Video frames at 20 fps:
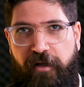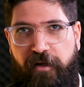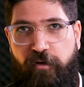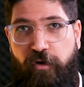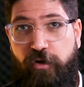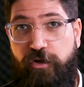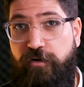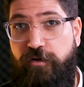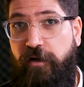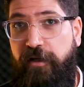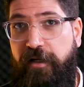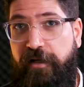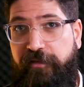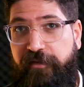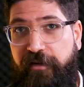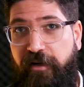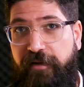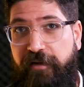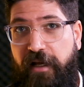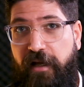controlling
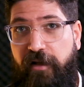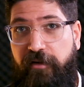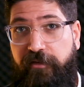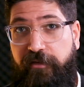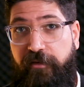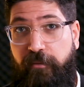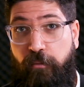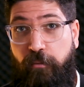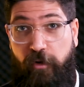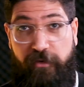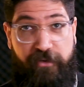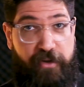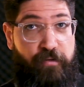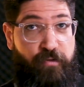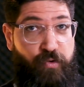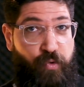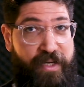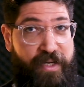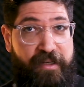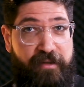Syria's most
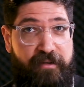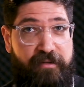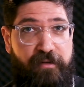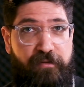of wheat,